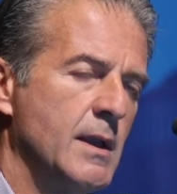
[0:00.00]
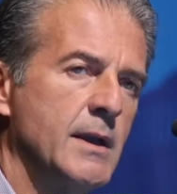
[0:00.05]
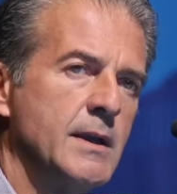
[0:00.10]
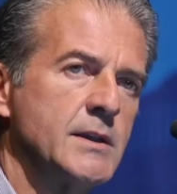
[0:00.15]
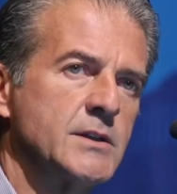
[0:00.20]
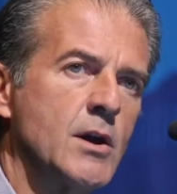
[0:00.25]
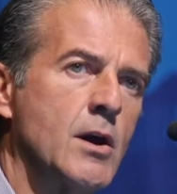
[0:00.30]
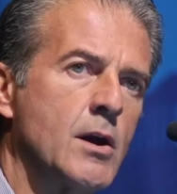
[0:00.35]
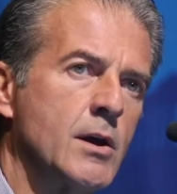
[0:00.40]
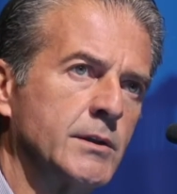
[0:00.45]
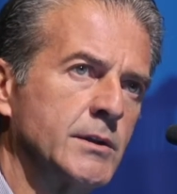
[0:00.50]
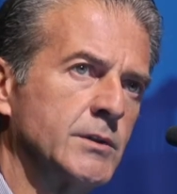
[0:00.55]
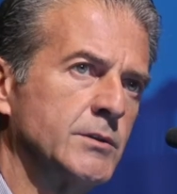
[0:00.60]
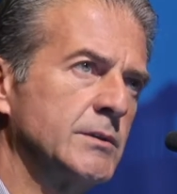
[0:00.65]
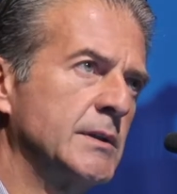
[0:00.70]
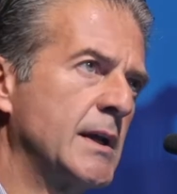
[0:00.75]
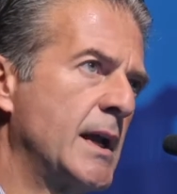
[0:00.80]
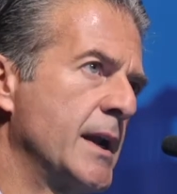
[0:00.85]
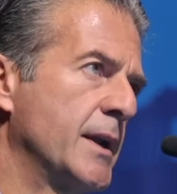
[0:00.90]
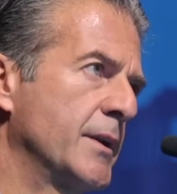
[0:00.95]
It's harder to
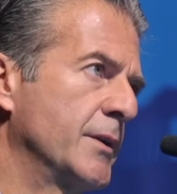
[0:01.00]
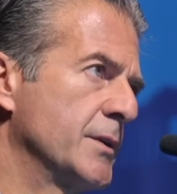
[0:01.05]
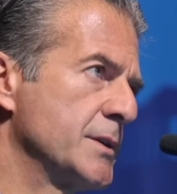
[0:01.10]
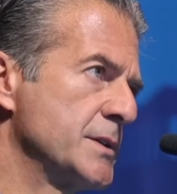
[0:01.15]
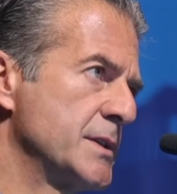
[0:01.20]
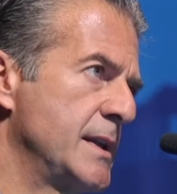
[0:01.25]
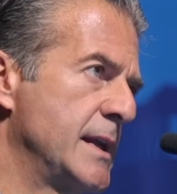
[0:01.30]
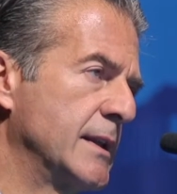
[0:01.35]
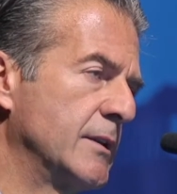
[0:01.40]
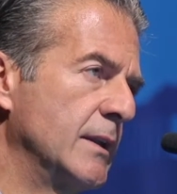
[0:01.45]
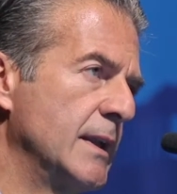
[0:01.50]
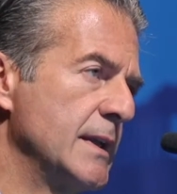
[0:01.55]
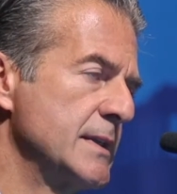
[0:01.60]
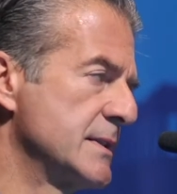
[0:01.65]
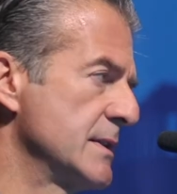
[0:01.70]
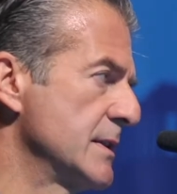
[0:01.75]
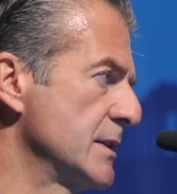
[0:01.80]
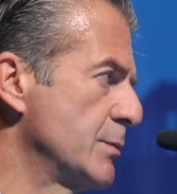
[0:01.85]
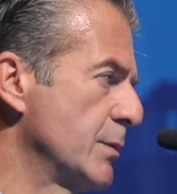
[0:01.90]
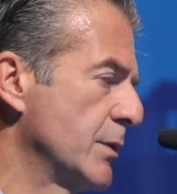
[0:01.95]
diagnose in
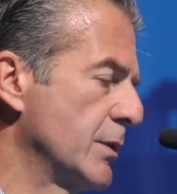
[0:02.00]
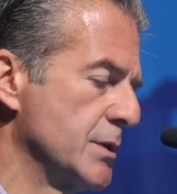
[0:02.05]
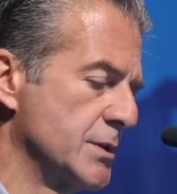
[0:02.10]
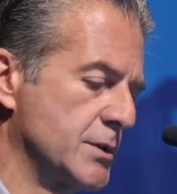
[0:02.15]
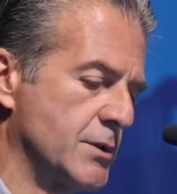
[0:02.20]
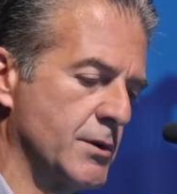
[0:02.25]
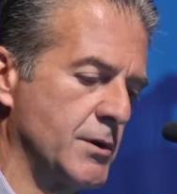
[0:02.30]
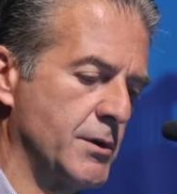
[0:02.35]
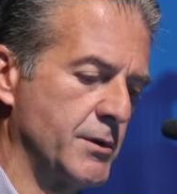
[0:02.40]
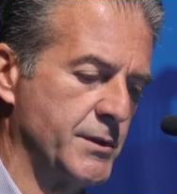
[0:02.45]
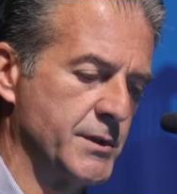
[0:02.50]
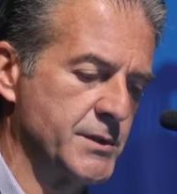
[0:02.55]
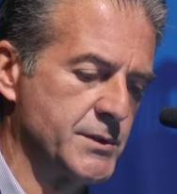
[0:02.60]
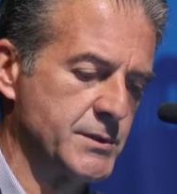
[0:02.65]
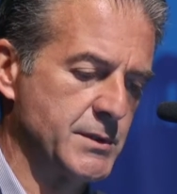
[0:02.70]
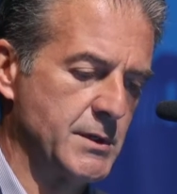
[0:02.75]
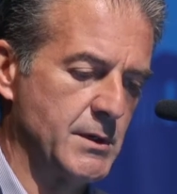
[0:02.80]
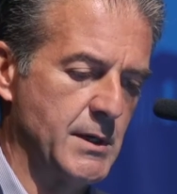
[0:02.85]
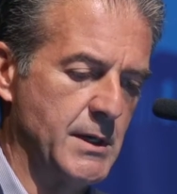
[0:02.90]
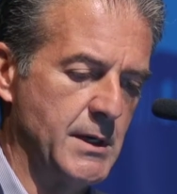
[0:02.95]
adolescents because growth
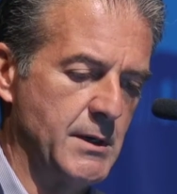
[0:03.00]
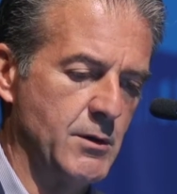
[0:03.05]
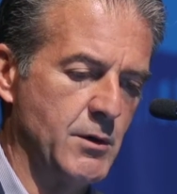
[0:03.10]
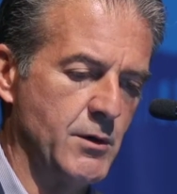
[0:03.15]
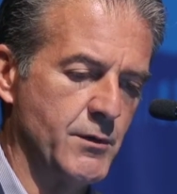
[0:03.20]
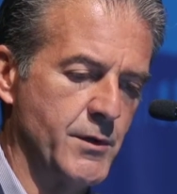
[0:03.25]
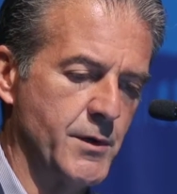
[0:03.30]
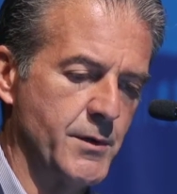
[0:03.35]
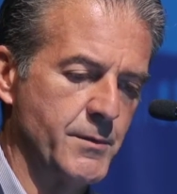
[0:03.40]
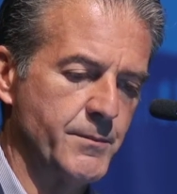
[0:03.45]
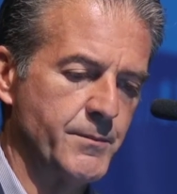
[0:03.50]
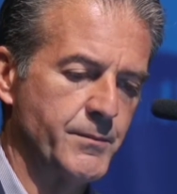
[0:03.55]
is over.